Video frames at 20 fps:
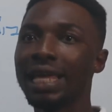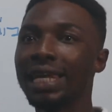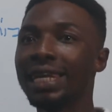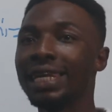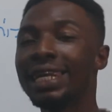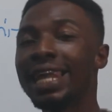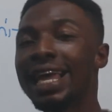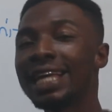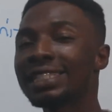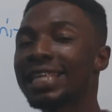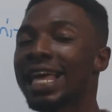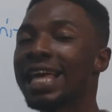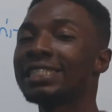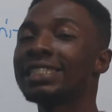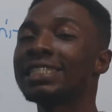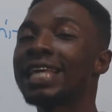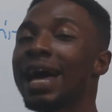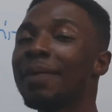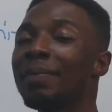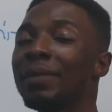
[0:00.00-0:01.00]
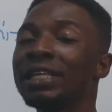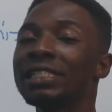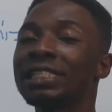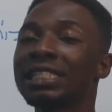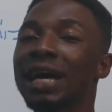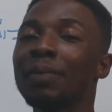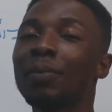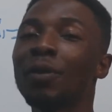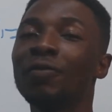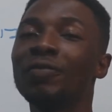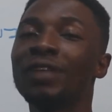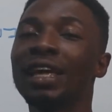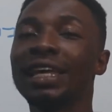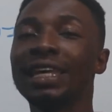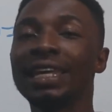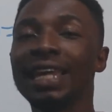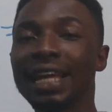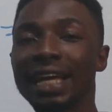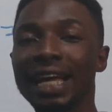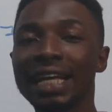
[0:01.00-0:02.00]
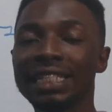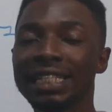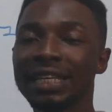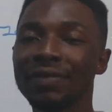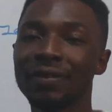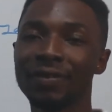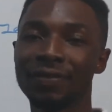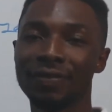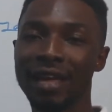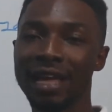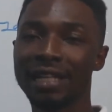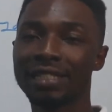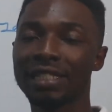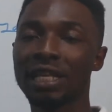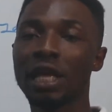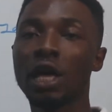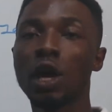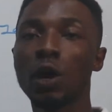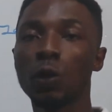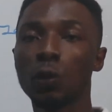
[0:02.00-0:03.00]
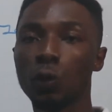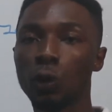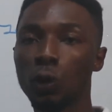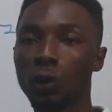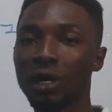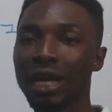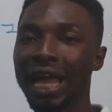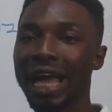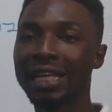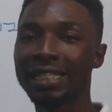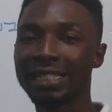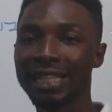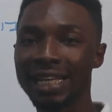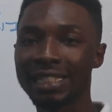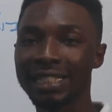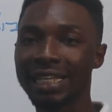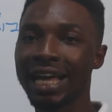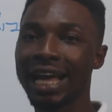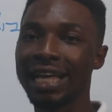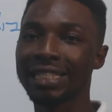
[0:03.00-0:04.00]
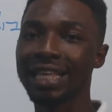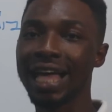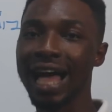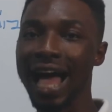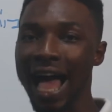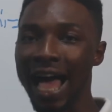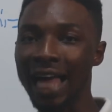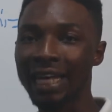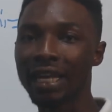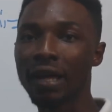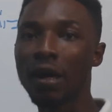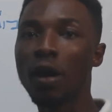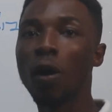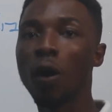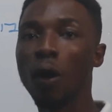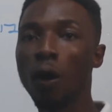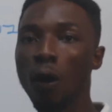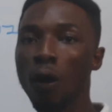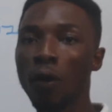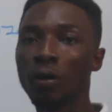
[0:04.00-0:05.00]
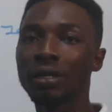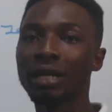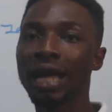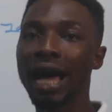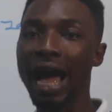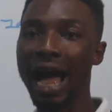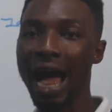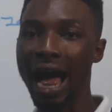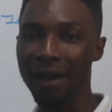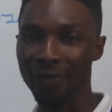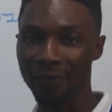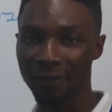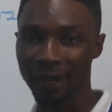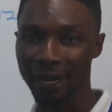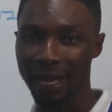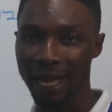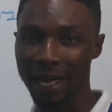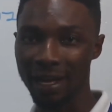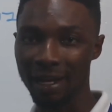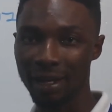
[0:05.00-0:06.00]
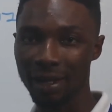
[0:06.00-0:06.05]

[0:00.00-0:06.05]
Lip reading: Let's examine some of the negative effects colonization has had on Africa.